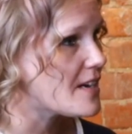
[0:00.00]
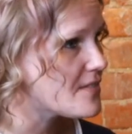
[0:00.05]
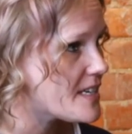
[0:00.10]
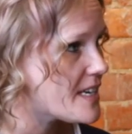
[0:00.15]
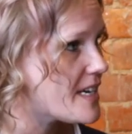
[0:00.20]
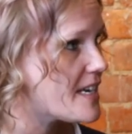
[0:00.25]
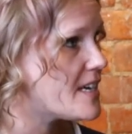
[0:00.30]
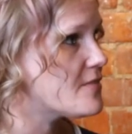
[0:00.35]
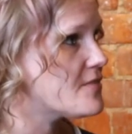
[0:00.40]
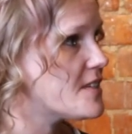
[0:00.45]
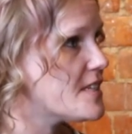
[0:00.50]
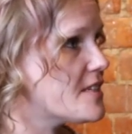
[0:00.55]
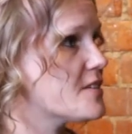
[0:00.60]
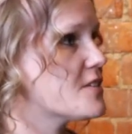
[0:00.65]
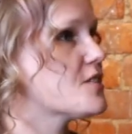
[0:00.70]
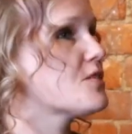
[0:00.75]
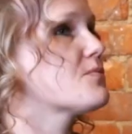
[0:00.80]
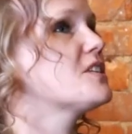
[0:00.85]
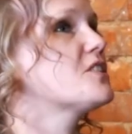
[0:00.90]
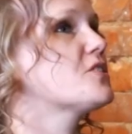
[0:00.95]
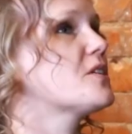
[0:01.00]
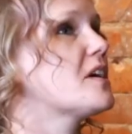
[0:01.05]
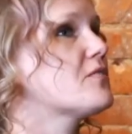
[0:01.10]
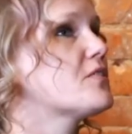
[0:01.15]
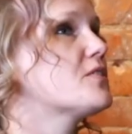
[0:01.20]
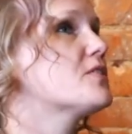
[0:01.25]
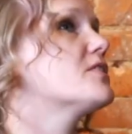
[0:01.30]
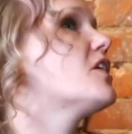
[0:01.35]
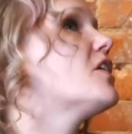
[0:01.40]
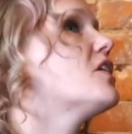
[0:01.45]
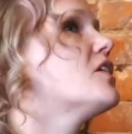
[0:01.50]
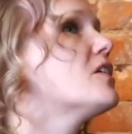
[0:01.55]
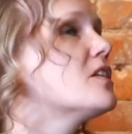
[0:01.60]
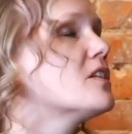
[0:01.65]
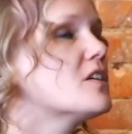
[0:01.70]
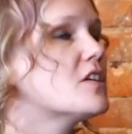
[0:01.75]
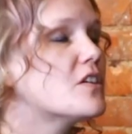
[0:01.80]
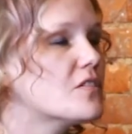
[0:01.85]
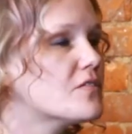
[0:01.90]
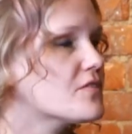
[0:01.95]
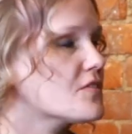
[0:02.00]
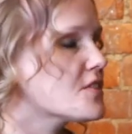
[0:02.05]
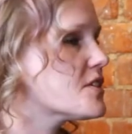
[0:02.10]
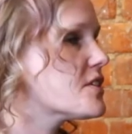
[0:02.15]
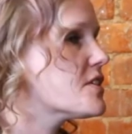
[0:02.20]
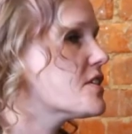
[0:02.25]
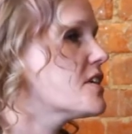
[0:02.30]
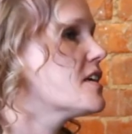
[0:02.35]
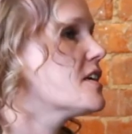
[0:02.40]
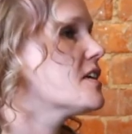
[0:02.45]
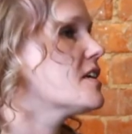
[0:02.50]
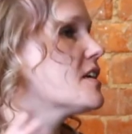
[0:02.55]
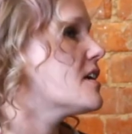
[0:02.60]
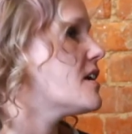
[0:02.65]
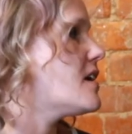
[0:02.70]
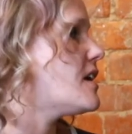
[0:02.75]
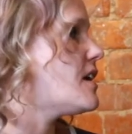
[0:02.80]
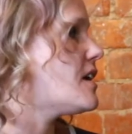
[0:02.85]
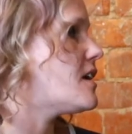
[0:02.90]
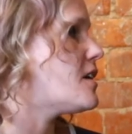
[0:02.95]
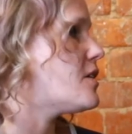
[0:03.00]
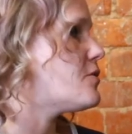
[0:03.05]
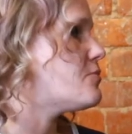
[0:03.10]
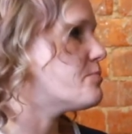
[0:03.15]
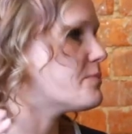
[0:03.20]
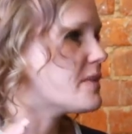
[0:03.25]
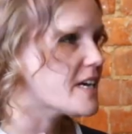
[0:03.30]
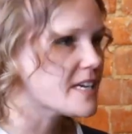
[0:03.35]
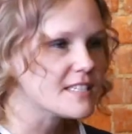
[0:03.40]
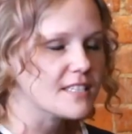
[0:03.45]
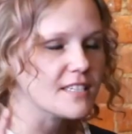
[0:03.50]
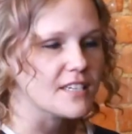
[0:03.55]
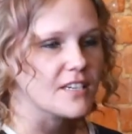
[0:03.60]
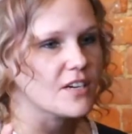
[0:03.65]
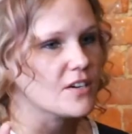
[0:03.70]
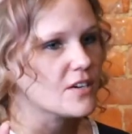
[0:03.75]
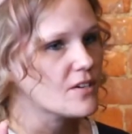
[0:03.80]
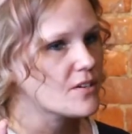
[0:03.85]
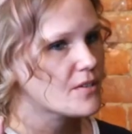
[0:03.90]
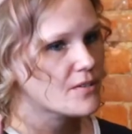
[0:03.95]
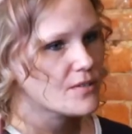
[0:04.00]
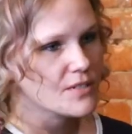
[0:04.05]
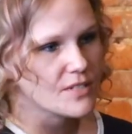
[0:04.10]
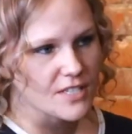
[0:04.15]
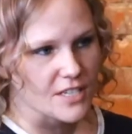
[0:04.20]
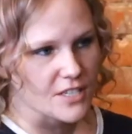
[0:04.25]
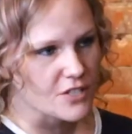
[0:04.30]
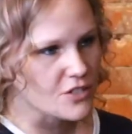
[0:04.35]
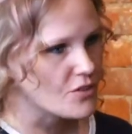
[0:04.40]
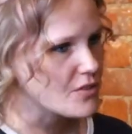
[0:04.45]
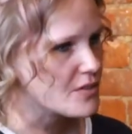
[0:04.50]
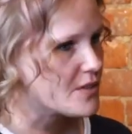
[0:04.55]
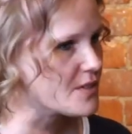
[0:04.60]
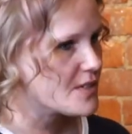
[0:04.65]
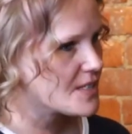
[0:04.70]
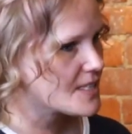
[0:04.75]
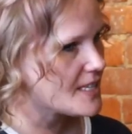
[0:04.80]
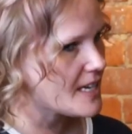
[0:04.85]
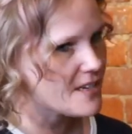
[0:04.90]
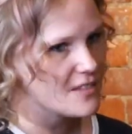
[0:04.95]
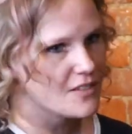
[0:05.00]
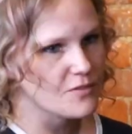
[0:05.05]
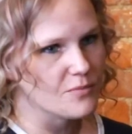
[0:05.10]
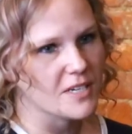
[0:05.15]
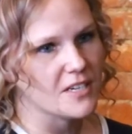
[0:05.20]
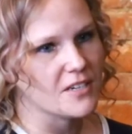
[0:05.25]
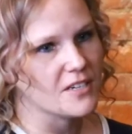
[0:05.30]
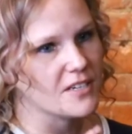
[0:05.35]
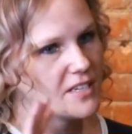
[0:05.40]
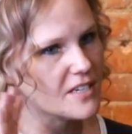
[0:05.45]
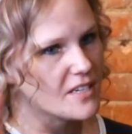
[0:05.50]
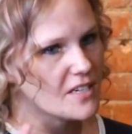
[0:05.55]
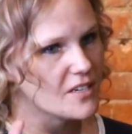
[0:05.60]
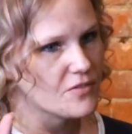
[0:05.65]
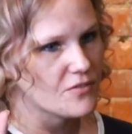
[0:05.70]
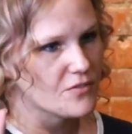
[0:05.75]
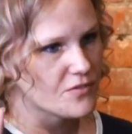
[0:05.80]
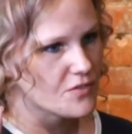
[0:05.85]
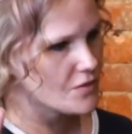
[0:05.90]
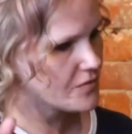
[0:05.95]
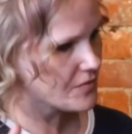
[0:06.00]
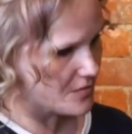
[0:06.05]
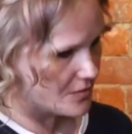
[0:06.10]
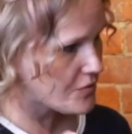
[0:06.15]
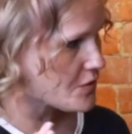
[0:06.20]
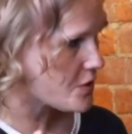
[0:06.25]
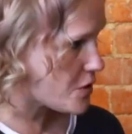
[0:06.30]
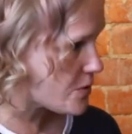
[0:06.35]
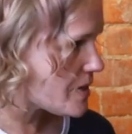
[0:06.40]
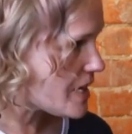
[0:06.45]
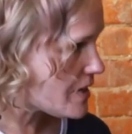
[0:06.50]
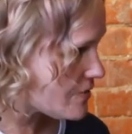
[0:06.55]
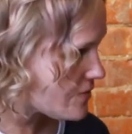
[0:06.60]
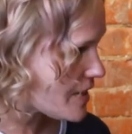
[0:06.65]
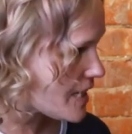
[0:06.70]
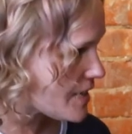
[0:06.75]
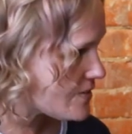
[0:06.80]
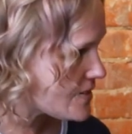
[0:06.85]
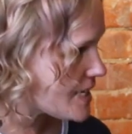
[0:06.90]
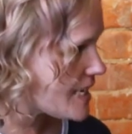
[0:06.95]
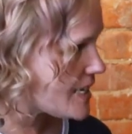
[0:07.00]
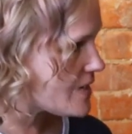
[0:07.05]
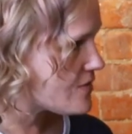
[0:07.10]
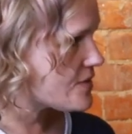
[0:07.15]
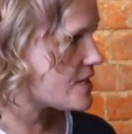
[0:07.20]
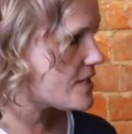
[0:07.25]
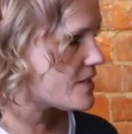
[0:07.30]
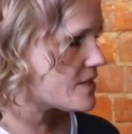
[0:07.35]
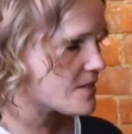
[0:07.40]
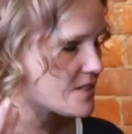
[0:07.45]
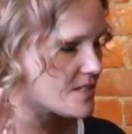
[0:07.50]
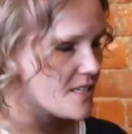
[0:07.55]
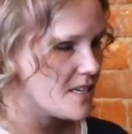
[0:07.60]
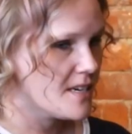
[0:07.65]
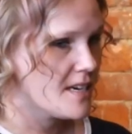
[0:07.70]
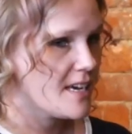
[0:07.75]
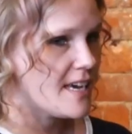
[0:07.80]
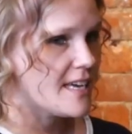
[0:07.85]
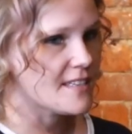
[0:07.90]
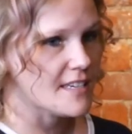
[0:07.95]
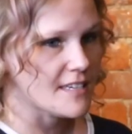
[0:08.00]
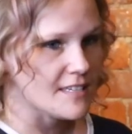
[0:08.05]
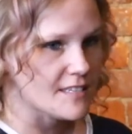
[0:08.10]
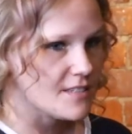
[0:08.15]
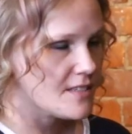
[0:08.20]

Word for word: and a half years. We traveled all over uh, Mexico, America. Central, South America for, for about five and a half years. And Using then,